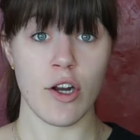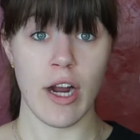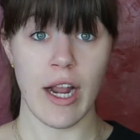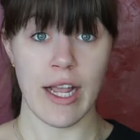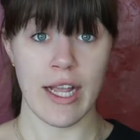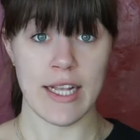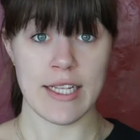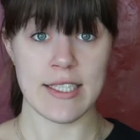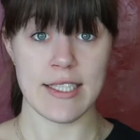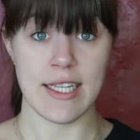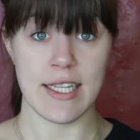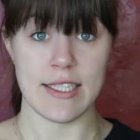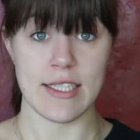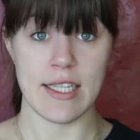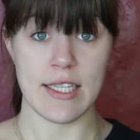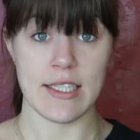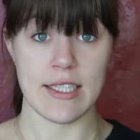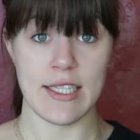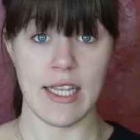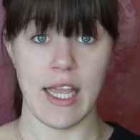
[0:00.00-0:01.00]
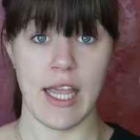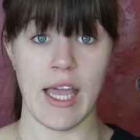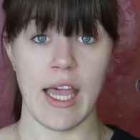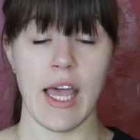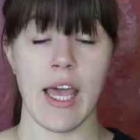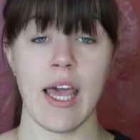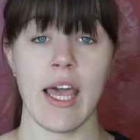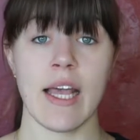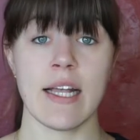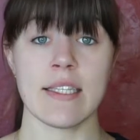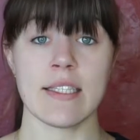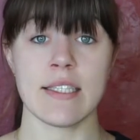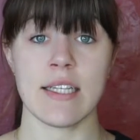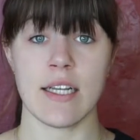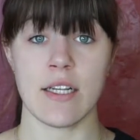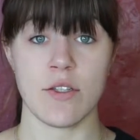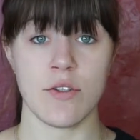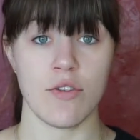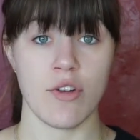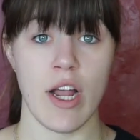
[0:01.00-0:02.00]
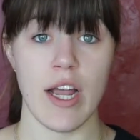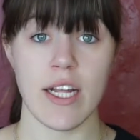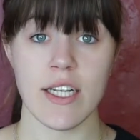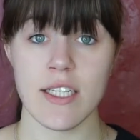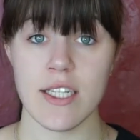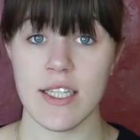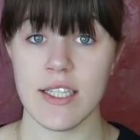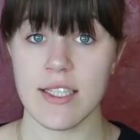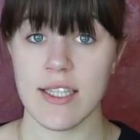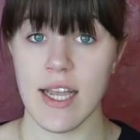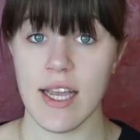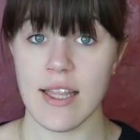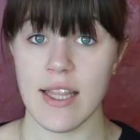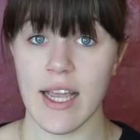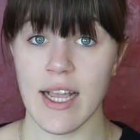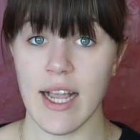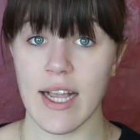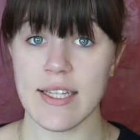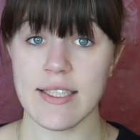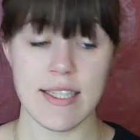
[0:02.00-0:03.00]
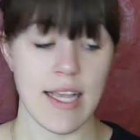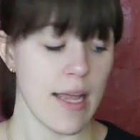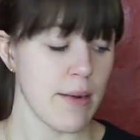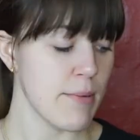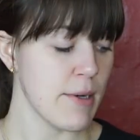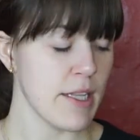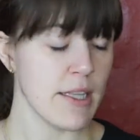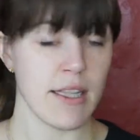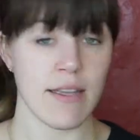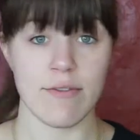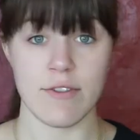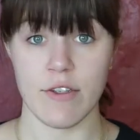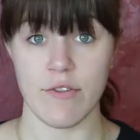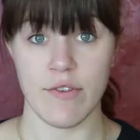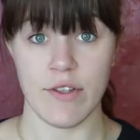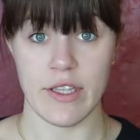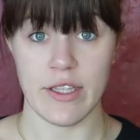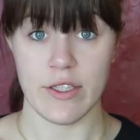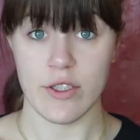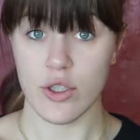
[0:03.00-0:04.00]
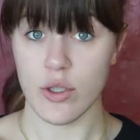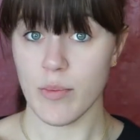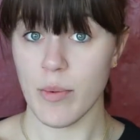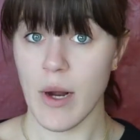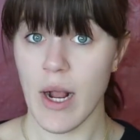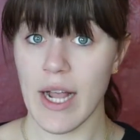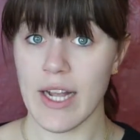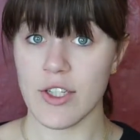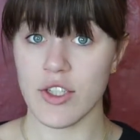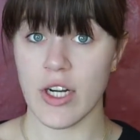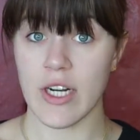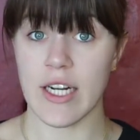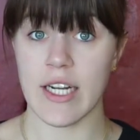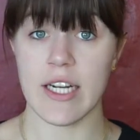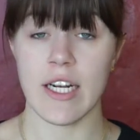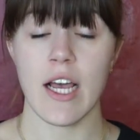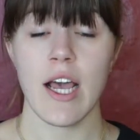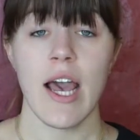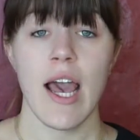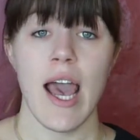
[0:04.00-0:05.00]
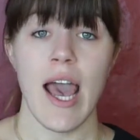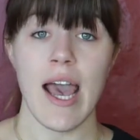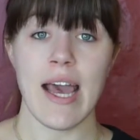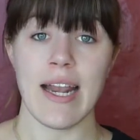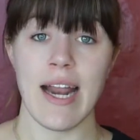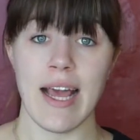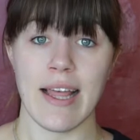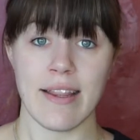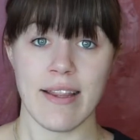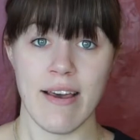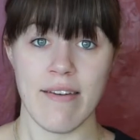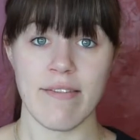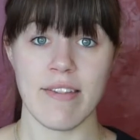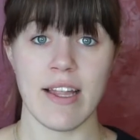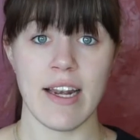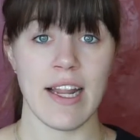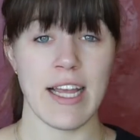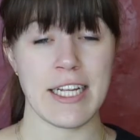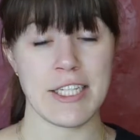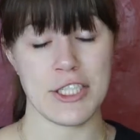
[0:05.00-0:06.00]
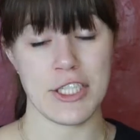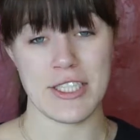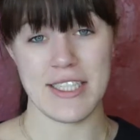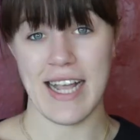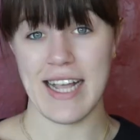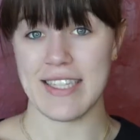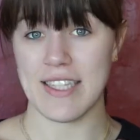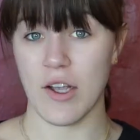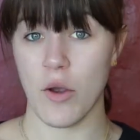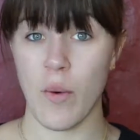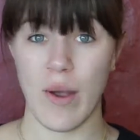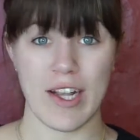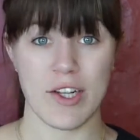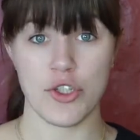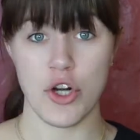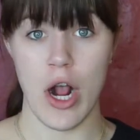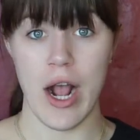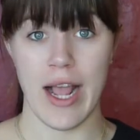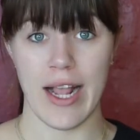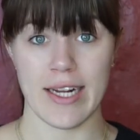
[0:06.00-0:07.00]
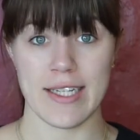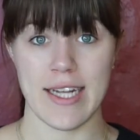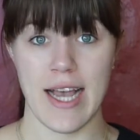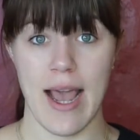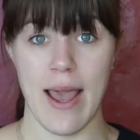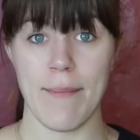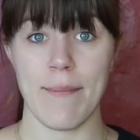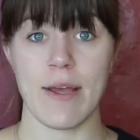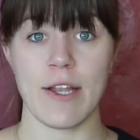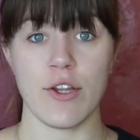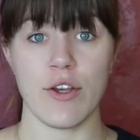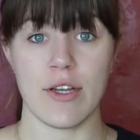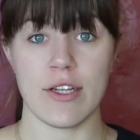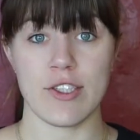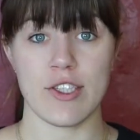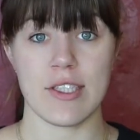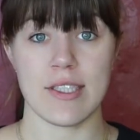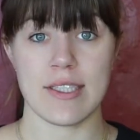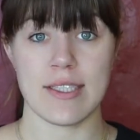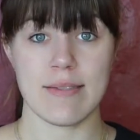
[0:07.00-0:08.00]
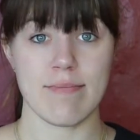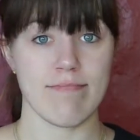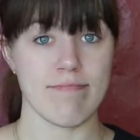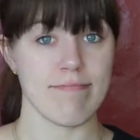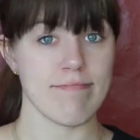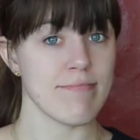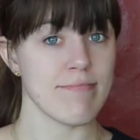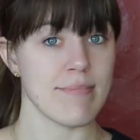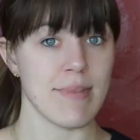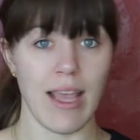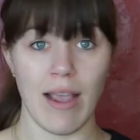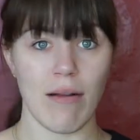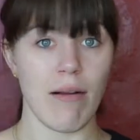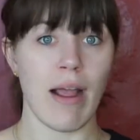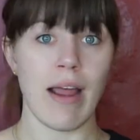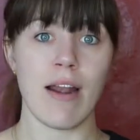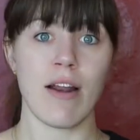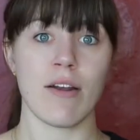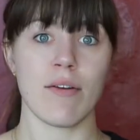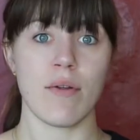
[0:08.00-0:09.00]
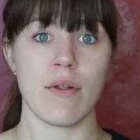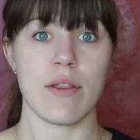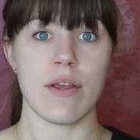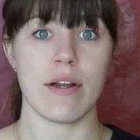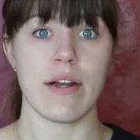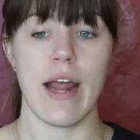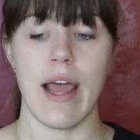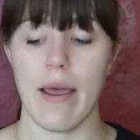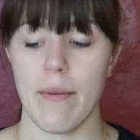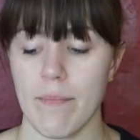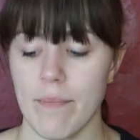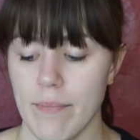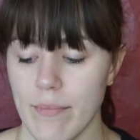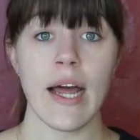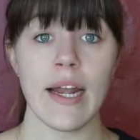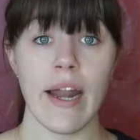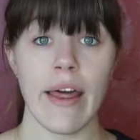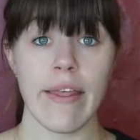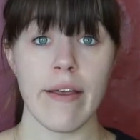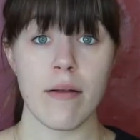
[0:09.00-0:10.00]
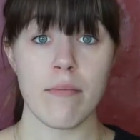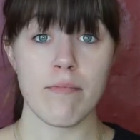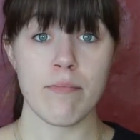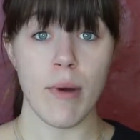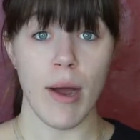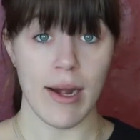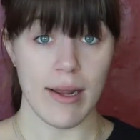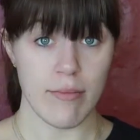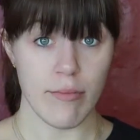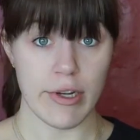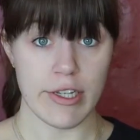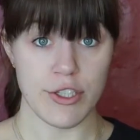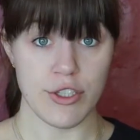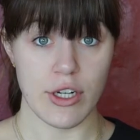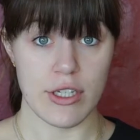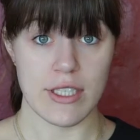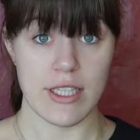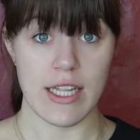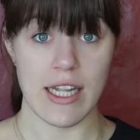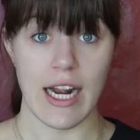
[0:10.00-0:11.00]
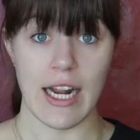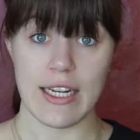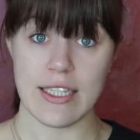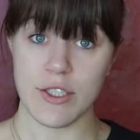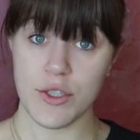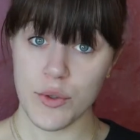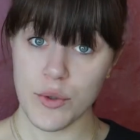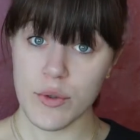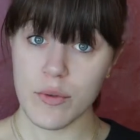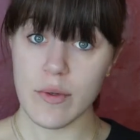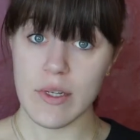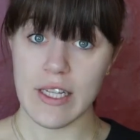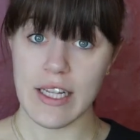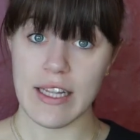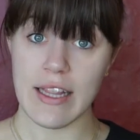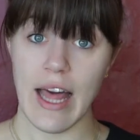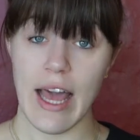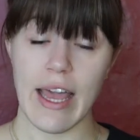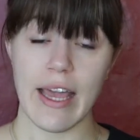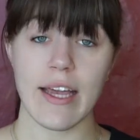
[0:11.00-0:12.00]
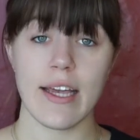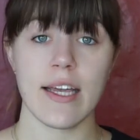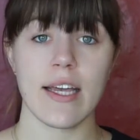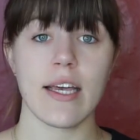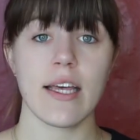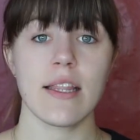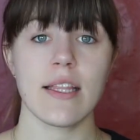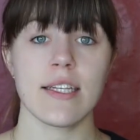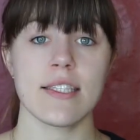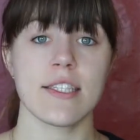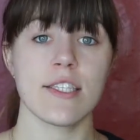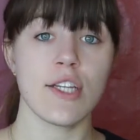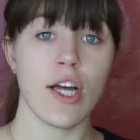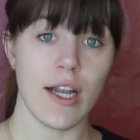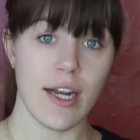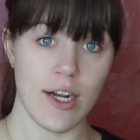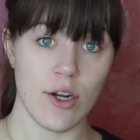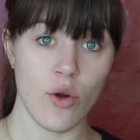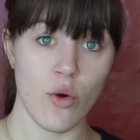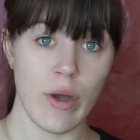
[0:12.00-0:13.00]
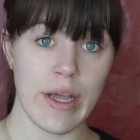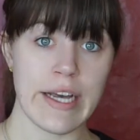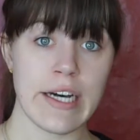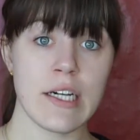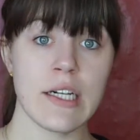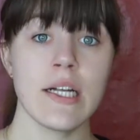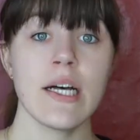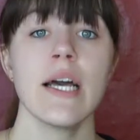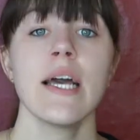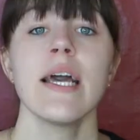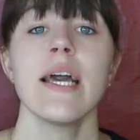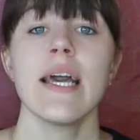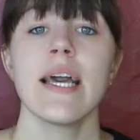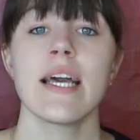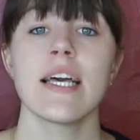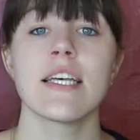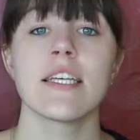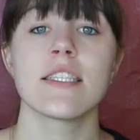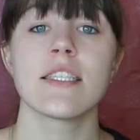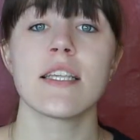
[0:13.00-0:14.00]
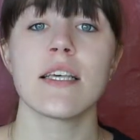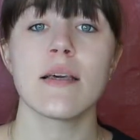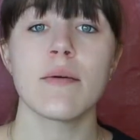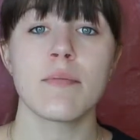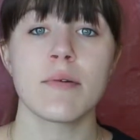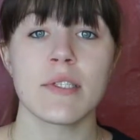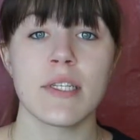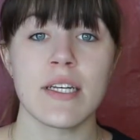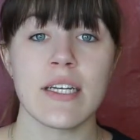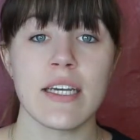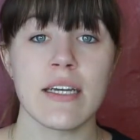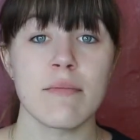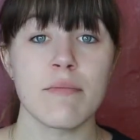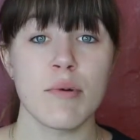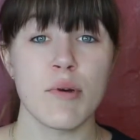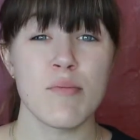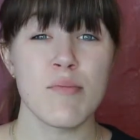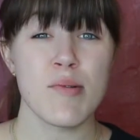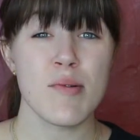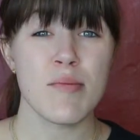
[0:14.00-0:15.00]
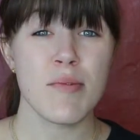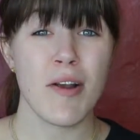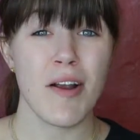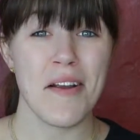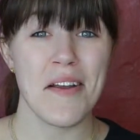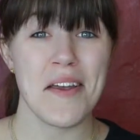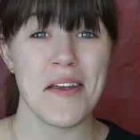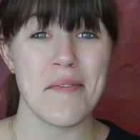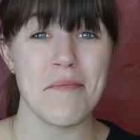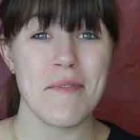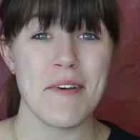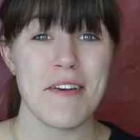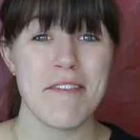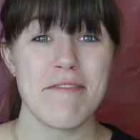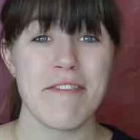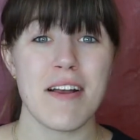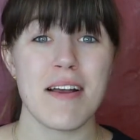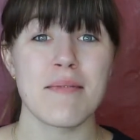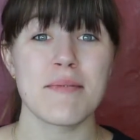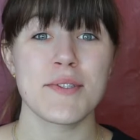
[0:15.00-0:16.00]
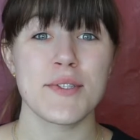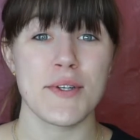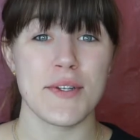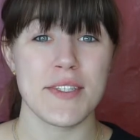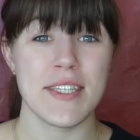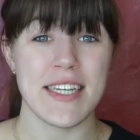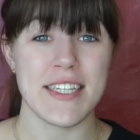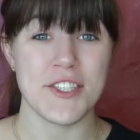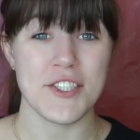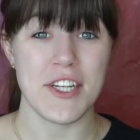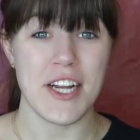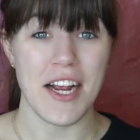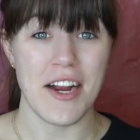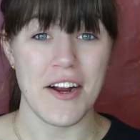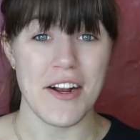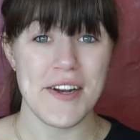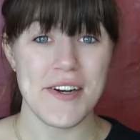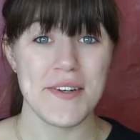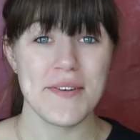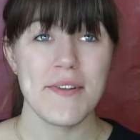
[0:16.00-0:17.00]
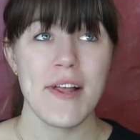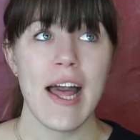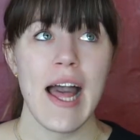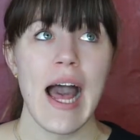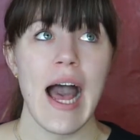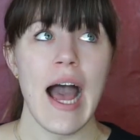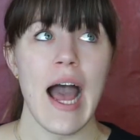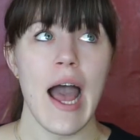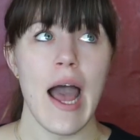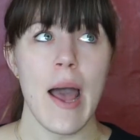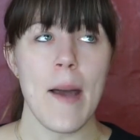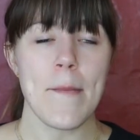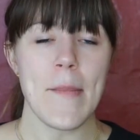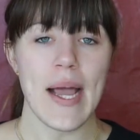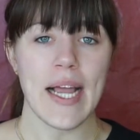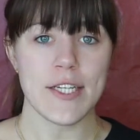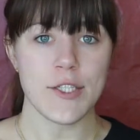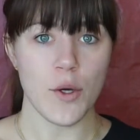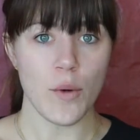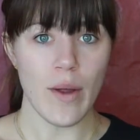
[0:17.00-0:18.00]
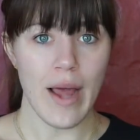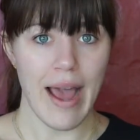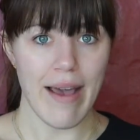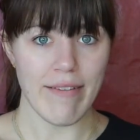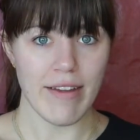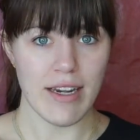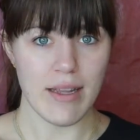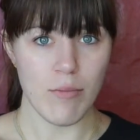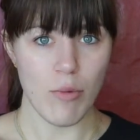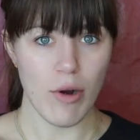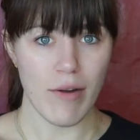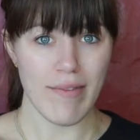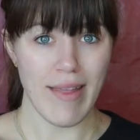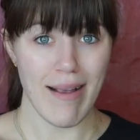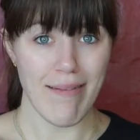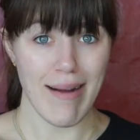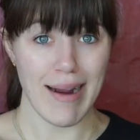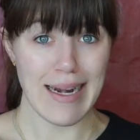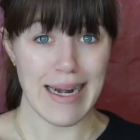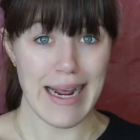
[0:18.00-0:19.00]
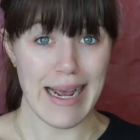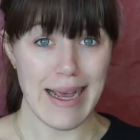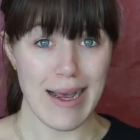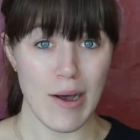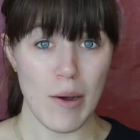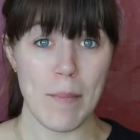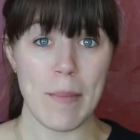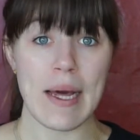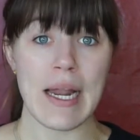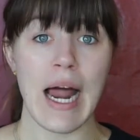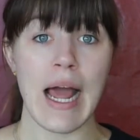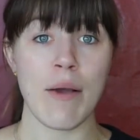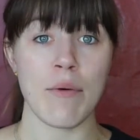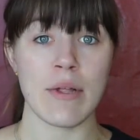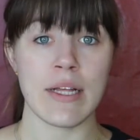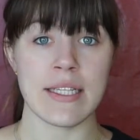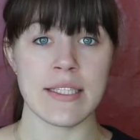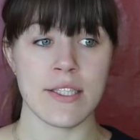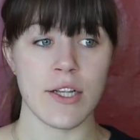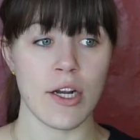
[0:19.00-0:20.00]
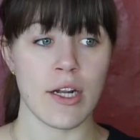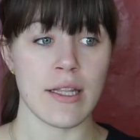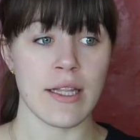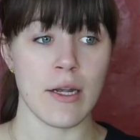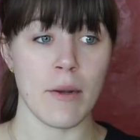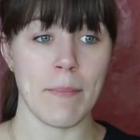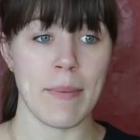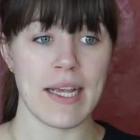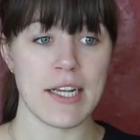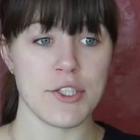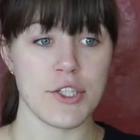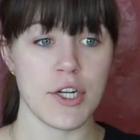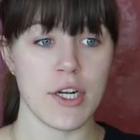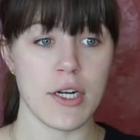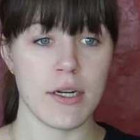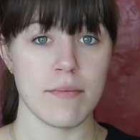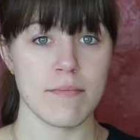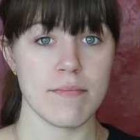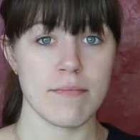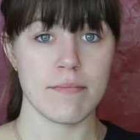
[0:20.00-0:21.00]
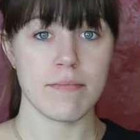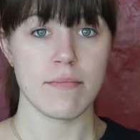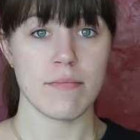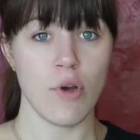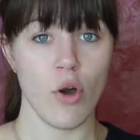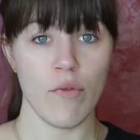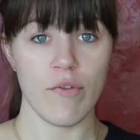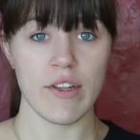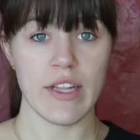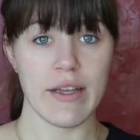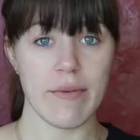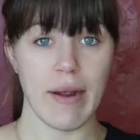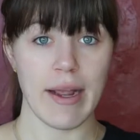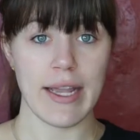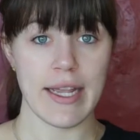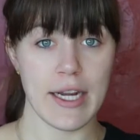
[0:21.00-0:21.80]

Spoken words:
great consistency. It sinks right into the skin like I said, but it leaves you feeling super hydrated, and I love that it just has a quick drying time and you can just get right on with your day. Another body moisturizer that I do really like that's not an oil is the Brazilian Boom Boom Cream from Sol de Janeiro. I don't have any more of that right now, but I will insert a little picture hopefully right